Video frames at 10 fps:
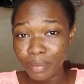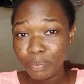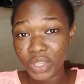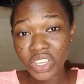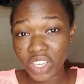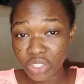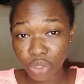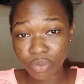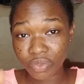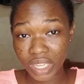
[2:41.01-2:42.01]
pH
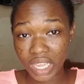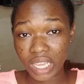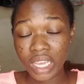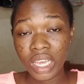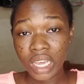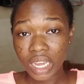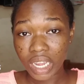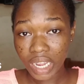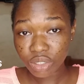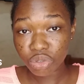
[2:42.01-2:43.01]
of the
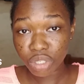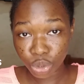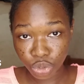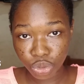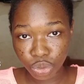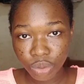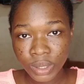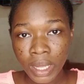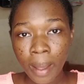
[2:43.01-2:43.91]
gastric juice.